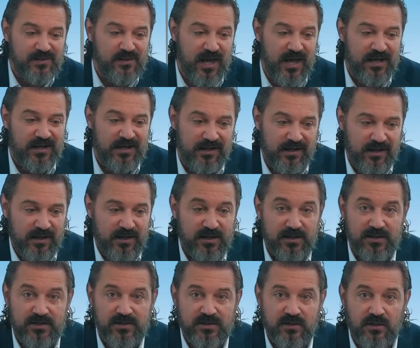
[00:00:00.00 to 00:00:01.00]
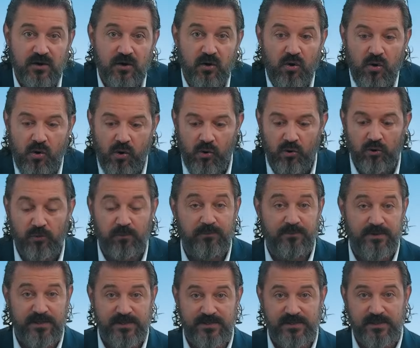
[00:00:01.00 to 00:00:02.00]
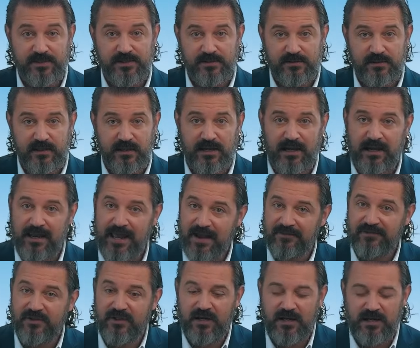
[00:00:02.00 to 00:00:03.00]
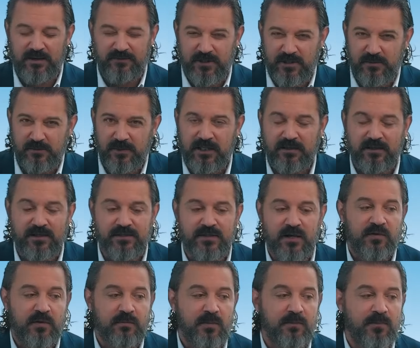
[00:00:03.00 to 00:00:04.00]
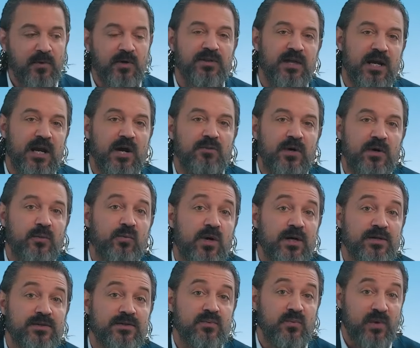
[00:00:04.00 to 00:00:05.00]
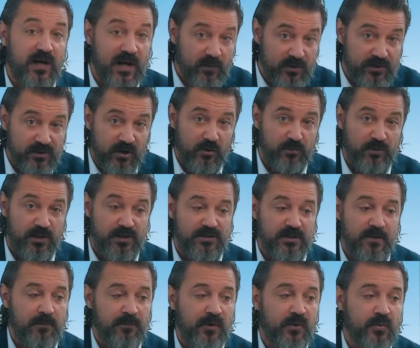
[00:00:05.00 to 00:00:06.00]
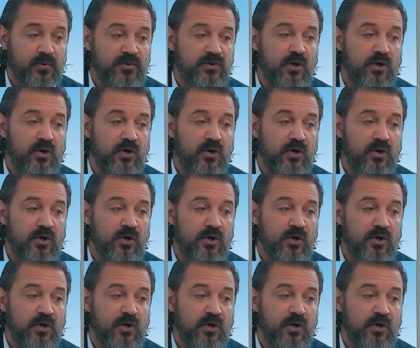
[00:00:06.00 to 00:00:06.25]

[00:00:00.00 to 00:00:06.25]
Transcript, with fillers: that it is a whole business. And I have to kind of explain this from a book that I read once when I was homeless. The book was